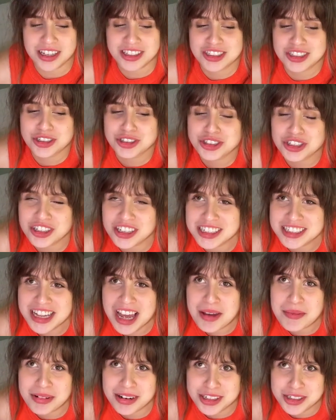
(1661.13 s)
It's usually a
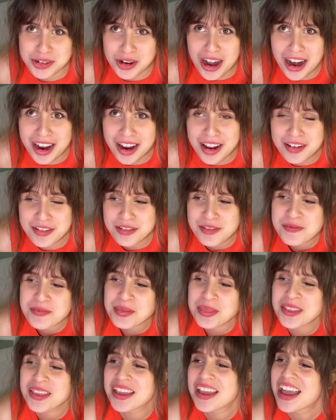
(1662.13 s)
10-minute drive,
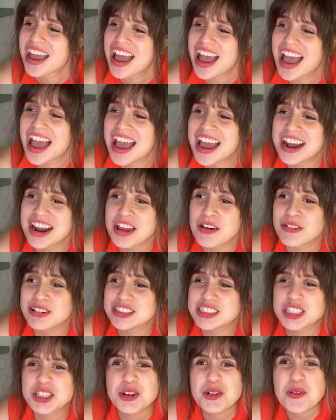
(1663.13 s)
and it was
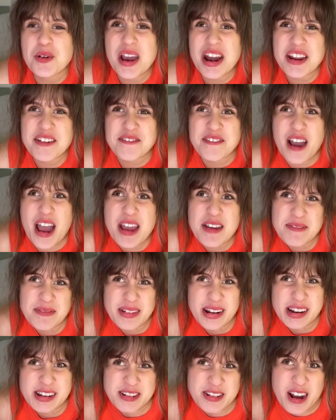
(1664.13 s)
a
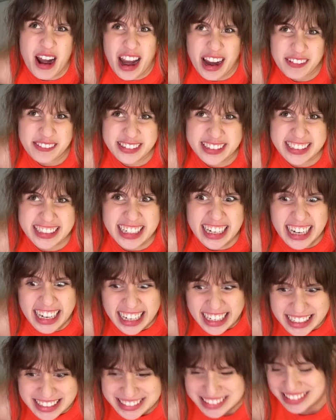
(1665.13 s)
25-minute drive to the
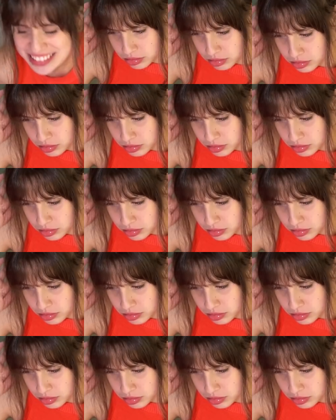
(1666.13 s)
way.